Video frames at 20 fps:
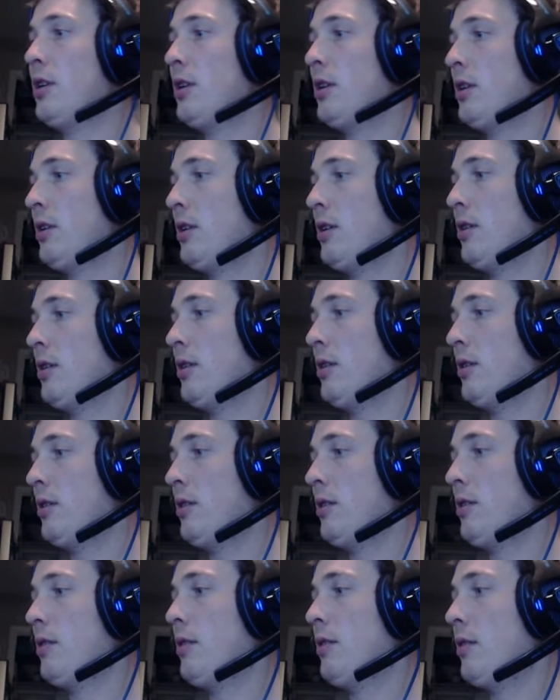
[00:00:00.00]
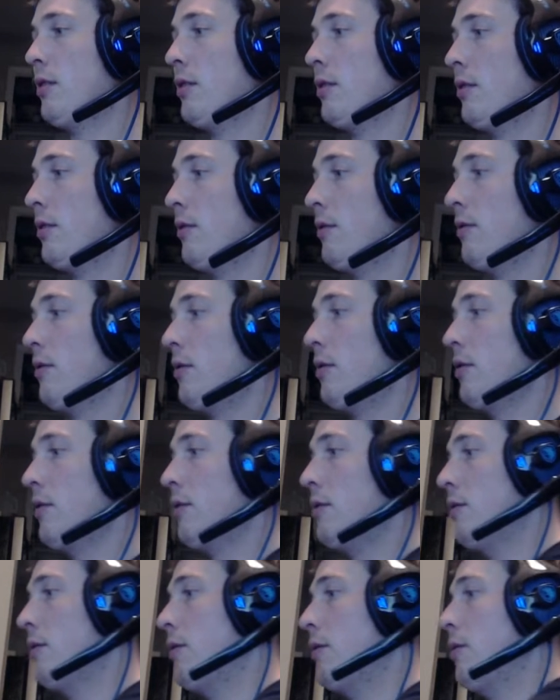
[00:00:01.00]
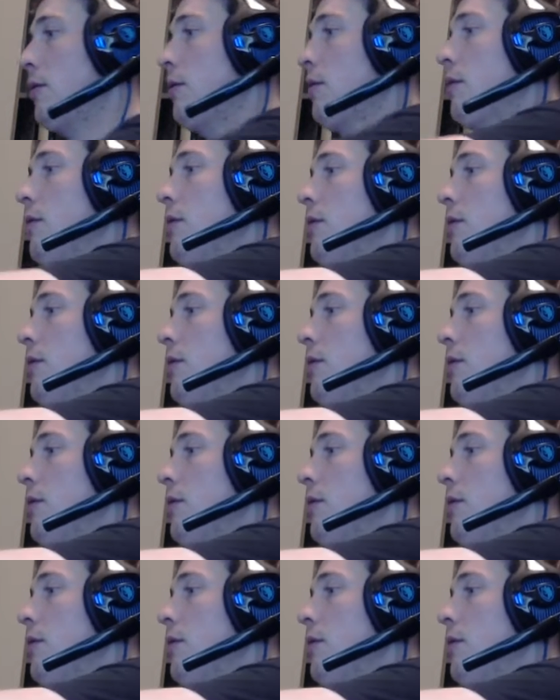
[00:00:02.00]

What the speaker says: Nobody speaks.